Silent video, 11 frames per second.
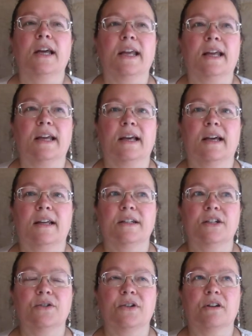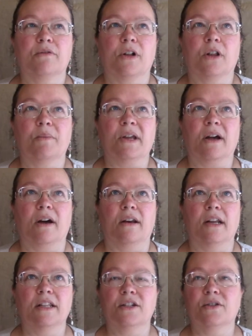and you can follow me on
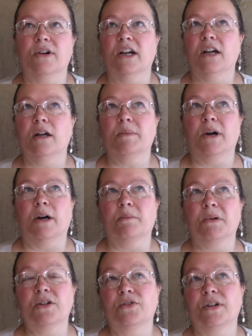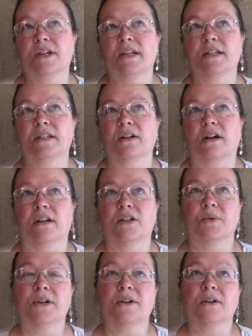Instagram, on Pinterest, on
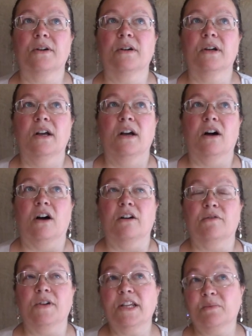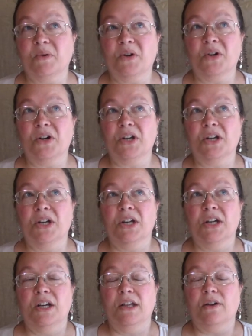Twitter, on Facebook.
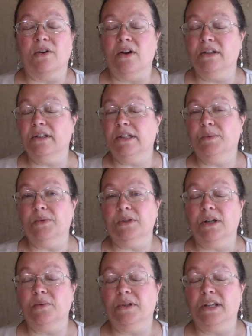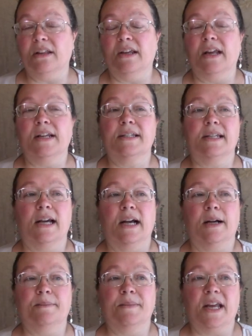They're all little woolly things,
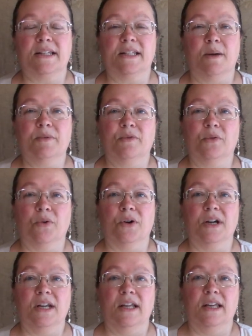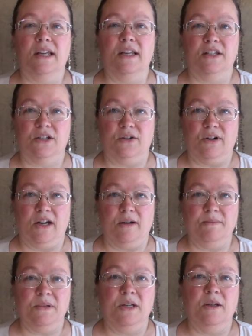except for
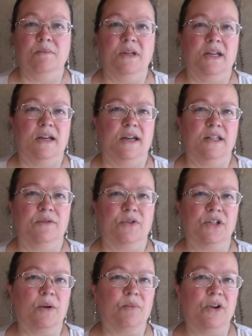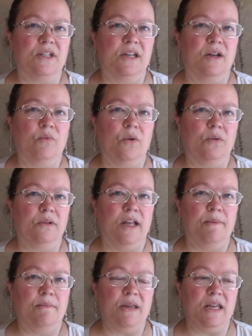Instagram, because for some reason it won't let
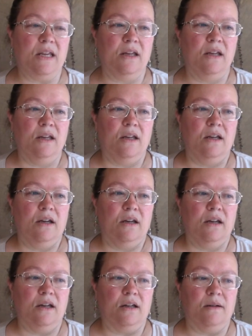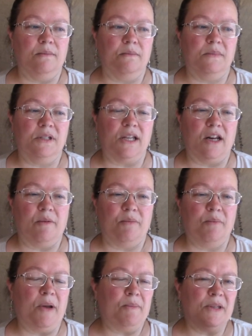me set up
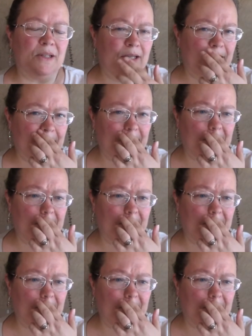my business